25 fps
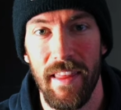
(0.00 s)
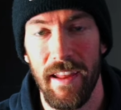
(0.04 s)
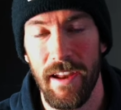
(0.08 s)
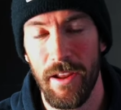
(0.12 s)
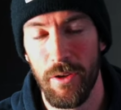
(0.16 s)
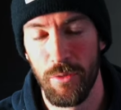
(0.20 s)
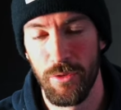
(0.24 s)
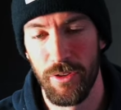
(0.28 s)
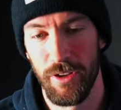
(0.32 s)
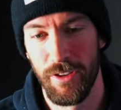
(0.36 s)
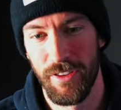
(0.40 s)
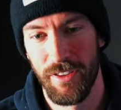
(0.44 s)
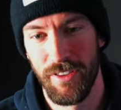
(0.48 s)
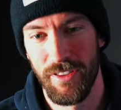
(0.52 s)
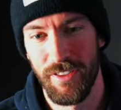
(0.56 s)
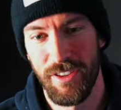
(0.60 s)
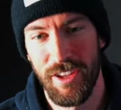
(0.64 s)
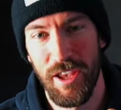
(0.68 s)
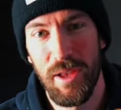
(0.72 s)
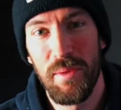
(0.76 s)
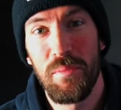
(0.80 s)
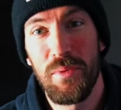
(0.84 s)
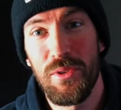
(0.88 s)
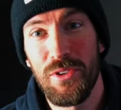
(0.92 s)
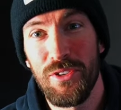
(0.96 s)
that it was a
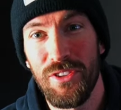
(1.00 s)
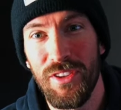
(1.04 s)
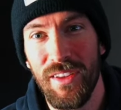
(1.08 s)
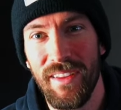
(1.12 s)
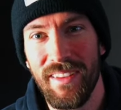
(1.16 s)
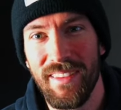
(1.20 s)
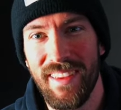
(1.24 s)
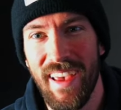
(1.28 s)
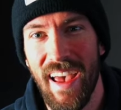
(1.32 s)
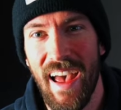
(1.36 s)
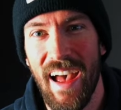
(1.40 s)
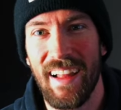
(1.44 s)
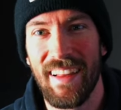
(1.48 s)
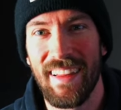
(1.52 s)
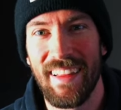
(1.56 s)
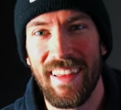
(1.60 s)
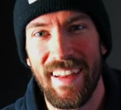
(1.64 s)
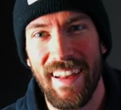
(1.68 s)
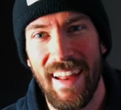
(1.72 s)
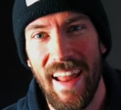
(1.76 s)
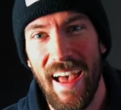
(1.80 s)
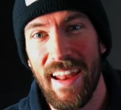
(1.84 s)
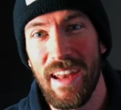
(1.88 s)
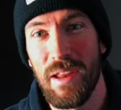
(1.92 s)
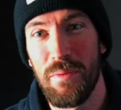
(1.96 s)
10% talent,
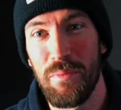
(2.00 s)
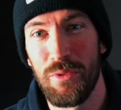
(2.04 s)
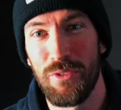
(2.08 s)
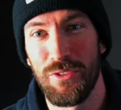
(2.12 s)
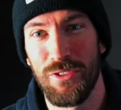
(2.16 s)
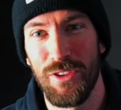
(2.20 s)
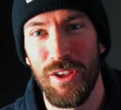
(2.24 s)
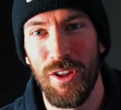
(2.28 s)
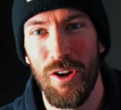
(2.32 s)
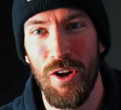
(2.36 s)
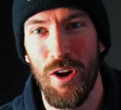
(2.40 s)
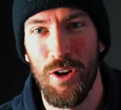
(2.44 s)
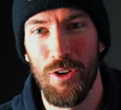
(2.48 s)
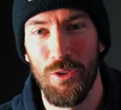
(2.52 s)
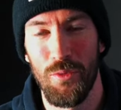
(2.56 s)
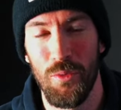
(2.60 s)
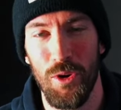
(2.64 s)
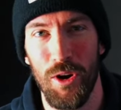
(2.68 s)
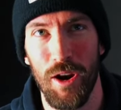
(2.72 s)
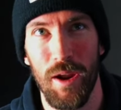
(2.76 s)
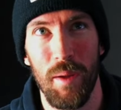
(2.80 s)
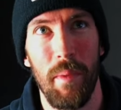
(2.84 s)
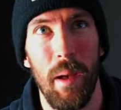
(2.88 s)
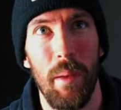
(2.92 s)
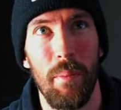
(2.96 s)
90% hard
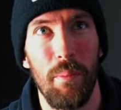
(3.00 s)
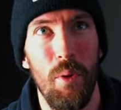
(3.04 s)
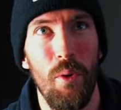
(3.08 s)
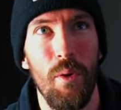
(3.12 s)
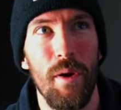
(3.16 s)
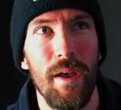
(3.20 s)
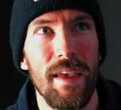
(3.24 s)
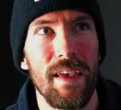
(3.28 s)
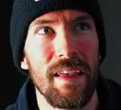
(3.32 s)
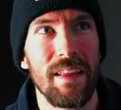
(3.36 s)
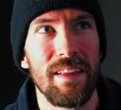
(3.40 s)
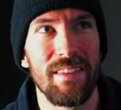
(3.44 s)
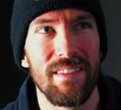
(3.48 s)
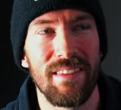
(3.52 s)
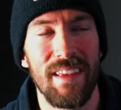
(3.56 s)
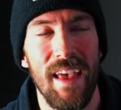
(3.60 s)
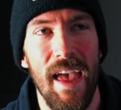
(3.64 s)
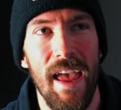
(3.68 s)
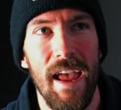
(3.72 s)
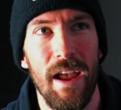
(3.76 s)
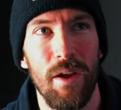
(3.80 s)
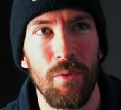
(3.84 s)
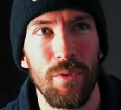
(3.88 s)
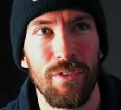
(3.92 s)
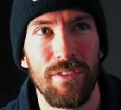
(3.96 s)
work. And my point in
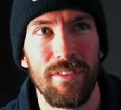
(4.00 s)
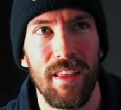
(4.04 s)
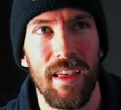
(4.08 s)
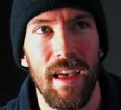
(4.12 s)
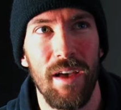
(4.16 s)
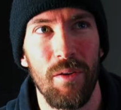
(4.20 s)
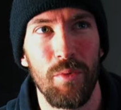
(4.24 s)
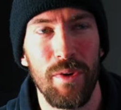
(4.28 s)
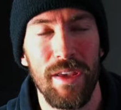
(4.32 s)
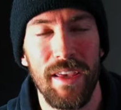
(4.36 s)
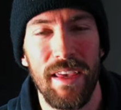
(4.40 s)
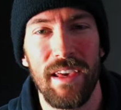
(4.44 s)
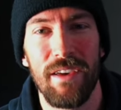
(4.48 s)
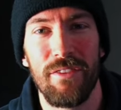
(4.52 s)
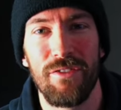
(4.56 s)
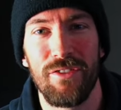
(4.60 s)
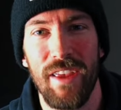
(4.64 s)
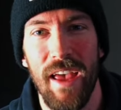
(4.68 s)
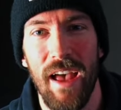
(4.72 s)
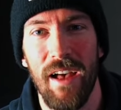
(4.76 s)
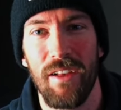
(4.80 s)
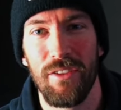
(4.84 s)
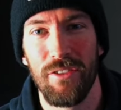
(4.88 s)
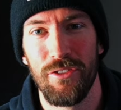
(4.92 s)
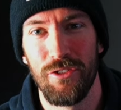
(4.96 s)
saying was that we give
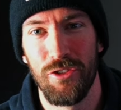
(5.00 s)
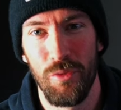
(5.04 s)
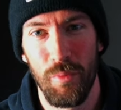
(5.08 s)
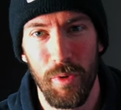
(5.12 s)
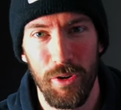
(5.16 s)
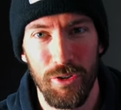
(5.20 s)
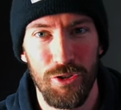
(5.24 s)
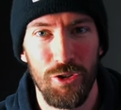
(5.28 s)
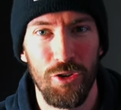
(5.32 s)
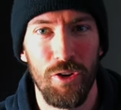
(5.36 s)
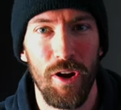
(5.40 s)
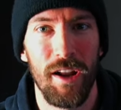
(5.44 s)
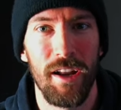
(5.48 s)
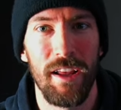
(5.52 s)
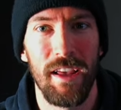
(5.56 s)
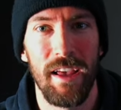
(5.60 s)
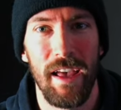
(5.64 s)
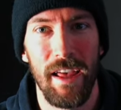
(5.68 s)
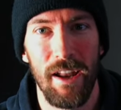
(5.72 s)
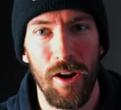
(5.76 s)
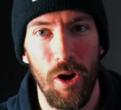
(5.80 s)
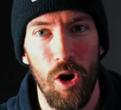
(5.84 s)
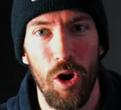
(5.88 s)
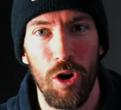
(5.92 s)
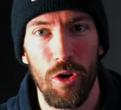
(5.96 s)
talent too much credit
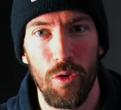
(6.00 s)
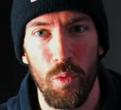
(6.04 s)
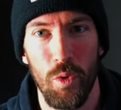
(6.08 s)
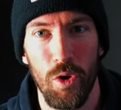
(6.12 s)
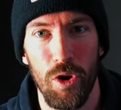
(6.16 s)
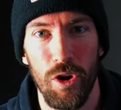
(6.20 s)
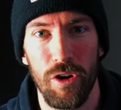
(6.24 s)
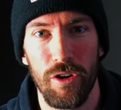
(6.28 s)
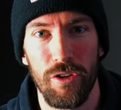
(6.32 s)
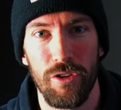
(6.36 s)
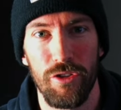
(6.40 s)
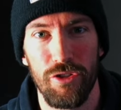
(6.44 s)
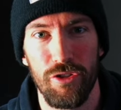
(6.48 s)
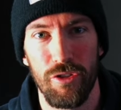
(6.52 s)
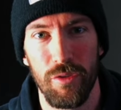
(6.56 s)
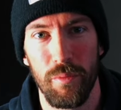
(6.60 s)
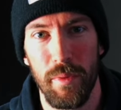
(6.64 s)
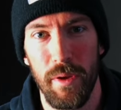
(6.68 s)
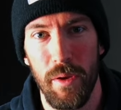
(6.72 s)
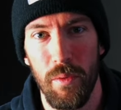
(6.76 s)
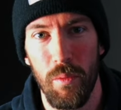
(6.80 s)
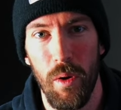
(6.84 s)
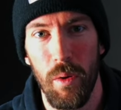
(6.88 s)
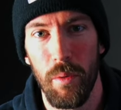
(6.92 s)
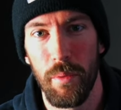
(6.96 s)
and hard work should
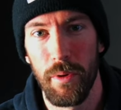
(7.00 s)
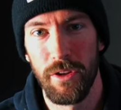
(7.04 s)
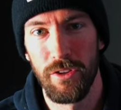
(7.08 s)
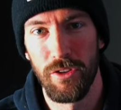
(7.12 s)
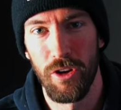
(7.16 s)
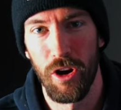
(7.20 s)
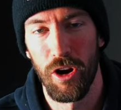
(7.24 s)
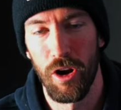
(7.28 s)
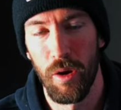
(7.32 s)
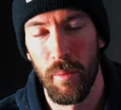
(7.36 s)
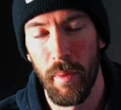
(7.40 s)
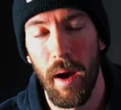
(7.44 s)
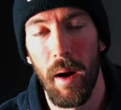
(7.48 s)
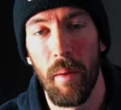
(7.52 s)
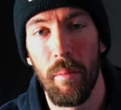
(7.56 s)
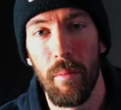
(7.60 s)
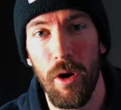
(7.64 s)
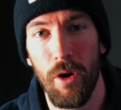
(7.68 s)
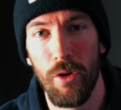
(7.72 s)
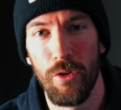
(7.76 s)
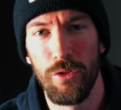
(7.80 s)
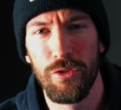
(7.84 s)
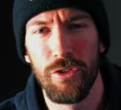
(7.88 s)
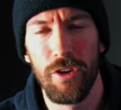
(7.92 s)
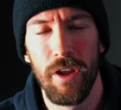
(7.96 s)
be what we talk about
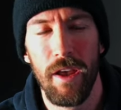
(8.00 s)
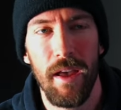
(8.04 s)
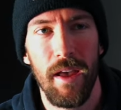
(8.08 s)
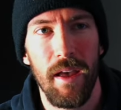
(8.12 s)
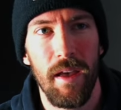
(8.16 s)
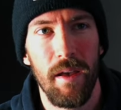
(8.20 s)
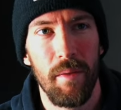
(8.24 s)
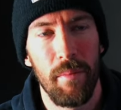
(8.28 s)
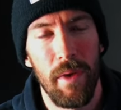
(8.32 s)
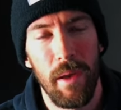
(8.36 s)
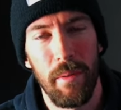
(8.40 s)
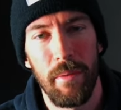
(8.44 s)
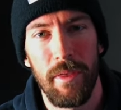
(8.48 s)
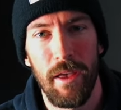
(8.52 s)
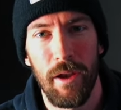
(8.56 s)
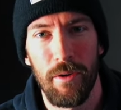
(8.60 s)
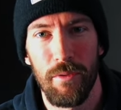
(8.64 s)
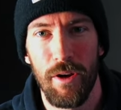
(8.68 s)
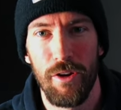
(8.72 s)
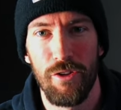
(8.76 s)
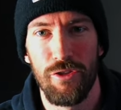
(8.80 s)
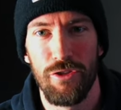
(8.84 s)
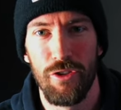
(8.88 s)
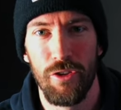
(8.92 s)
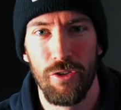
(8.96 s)
most. Maybe that
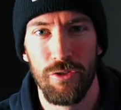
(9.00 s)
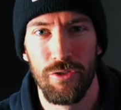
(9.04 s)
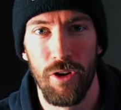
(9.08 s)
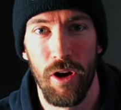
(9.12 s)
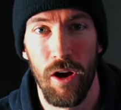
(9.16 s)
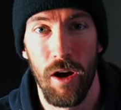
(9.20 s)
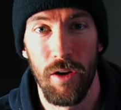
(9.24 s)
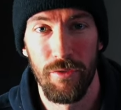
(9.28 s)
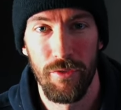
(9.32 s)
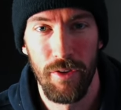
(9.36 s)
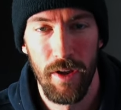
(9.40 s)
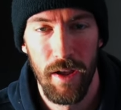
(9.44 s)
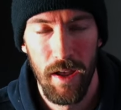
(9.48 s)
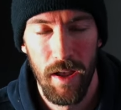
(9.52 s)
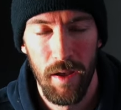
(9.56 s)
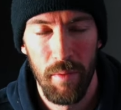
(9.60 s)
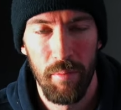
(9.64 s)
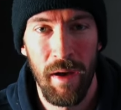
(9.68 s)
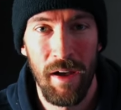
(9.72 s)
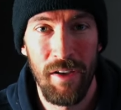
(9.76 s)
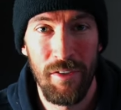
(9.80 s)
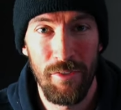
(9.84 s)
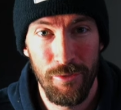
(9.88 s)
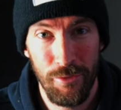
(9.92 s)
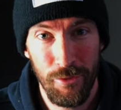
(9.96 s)
ratio is off.
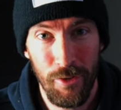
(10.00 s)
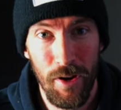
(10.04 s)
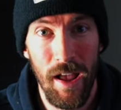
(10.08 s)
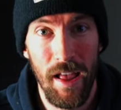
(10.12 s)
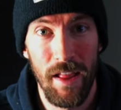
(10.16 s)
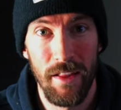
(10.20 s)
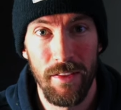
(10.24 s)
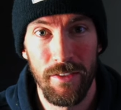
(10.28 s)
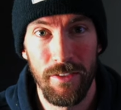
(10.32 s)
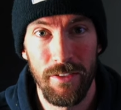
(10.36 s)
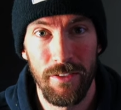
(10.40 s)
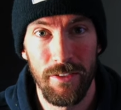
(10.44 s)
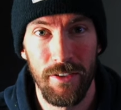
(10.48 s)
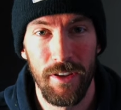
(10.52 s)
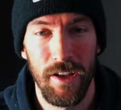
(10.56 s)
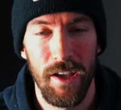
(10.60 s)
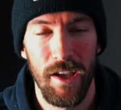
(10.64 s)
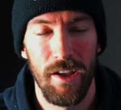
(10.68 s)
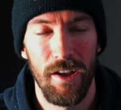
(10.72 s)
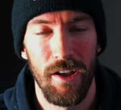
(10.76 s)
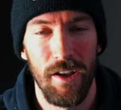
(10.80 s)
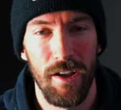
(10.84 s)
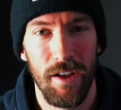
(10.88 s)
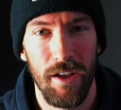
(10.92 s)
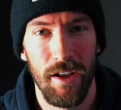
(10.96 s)
My friends
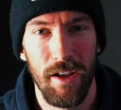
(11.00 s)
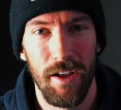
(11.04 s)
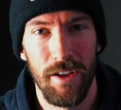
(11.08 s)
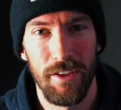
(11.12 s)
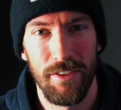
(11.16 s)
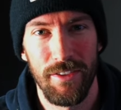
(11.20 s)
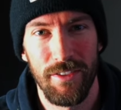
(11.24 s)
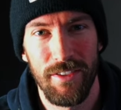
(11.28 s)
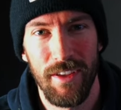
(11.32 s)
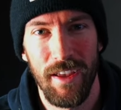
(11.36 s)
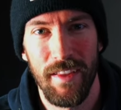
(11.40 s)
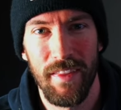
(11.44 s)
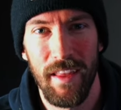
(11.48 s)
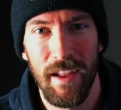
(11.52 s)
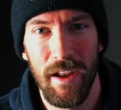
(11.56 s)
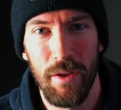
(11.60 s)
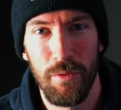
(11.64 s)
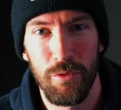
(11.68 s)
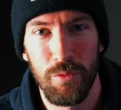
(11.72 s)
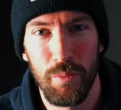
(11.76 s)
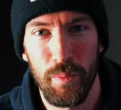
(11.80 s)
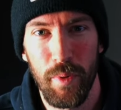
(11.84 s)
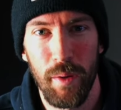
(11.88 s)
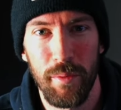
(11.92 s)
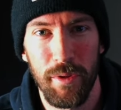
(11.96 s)
said that it
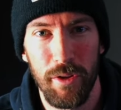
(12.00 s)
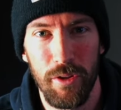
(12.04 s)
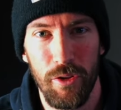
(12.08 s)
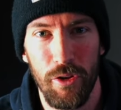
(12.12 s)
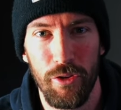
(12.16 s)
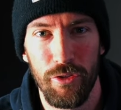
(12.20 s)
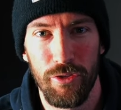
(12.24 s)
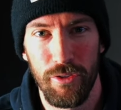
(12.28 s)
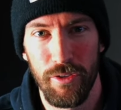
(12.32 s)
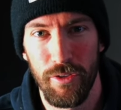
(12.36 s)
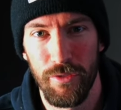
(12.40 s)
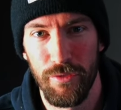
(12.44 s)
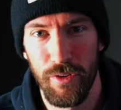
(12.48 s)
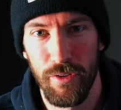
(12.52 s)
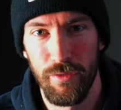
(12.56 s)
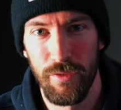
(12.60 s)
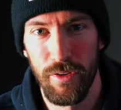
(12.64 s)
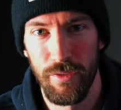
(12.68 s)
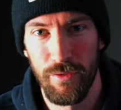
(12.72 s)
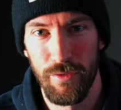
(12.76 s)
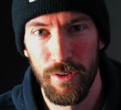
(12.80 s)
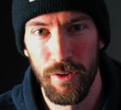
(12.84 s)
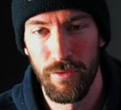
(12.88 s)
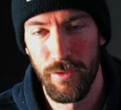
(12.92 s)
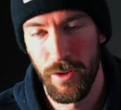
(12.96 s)
was probably closer to
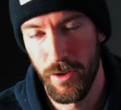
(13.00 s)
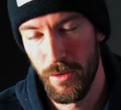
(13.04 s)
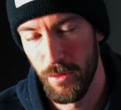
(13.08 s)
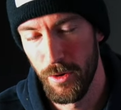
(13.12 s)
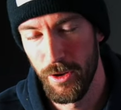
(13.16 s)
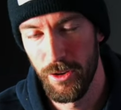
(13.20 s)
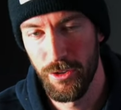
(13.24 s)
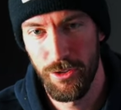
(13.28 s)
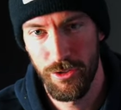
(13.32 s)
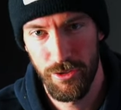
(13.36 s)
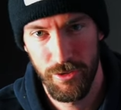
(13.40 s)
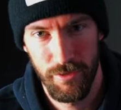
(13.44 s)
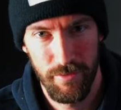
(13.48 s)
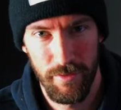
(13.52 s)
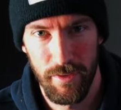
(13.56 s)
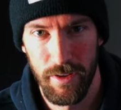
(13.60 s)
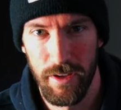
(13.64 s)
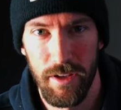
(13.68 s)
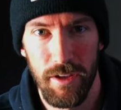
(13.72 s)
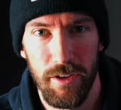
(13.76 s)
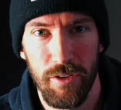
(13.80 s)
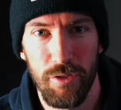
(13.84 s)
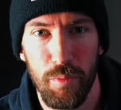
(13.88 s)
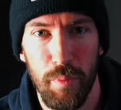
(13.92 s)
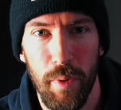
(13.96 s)
50-50, which
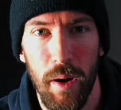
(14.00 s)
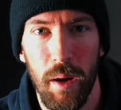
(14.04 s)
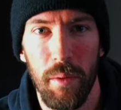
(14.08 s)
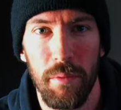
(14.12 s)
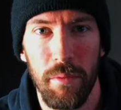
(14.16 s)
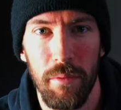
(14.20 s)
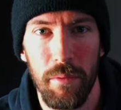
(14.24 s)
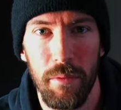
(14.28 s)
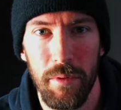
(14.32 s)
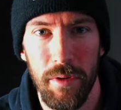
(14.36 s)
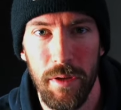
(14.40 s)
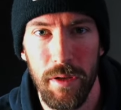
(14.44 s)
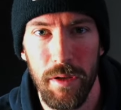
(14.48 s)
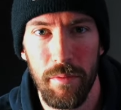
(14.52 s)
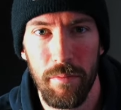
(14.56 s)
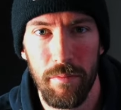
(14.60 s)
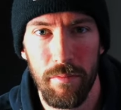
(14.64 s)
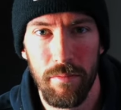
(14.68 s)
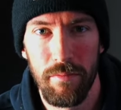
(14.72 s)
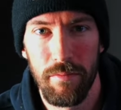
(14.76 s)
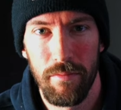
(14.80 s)
is probably